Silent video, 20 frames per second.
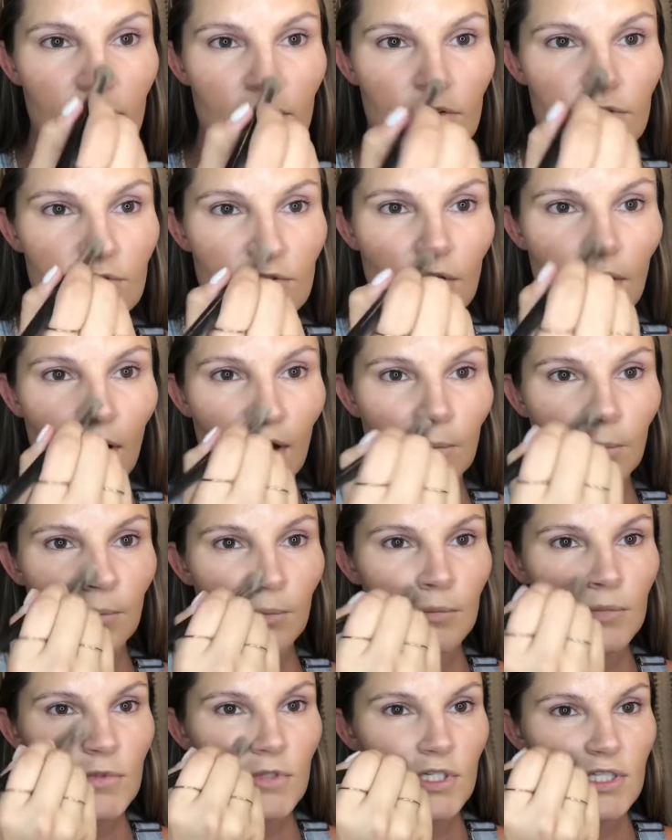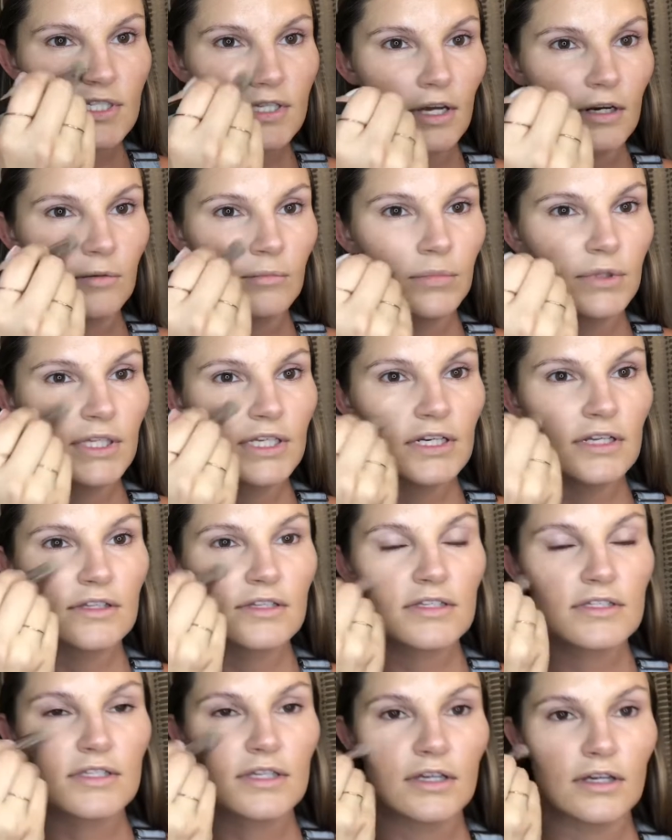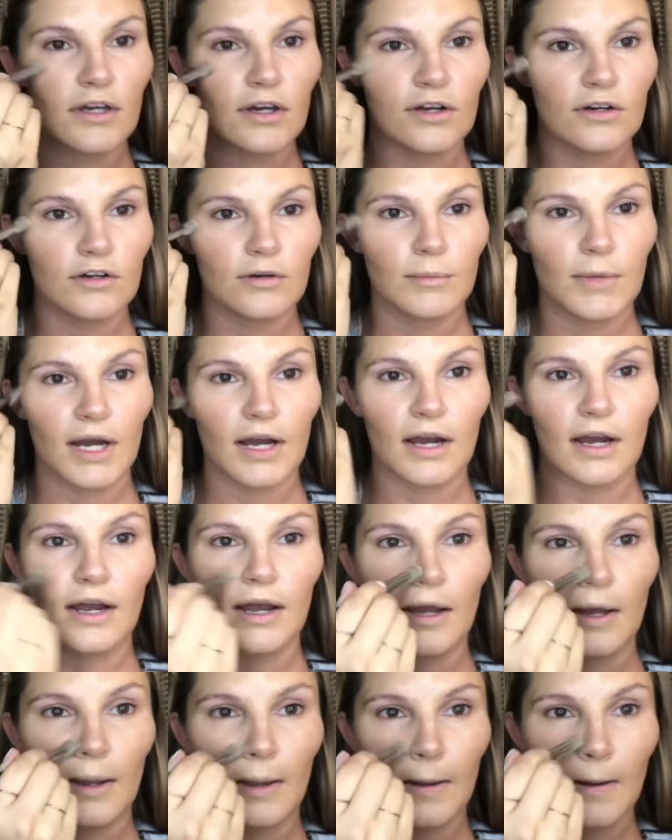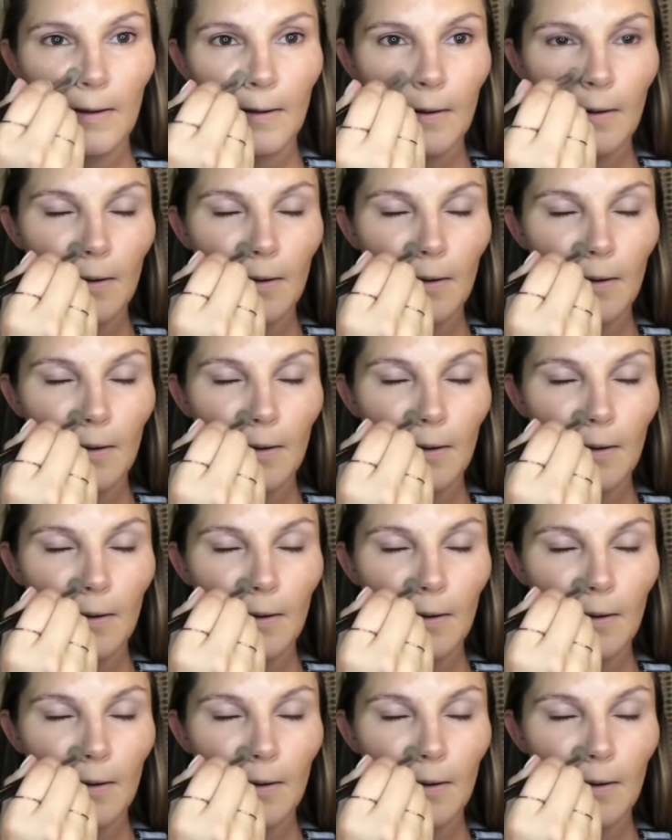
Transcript: So I'm just kind of blending this in under my eye,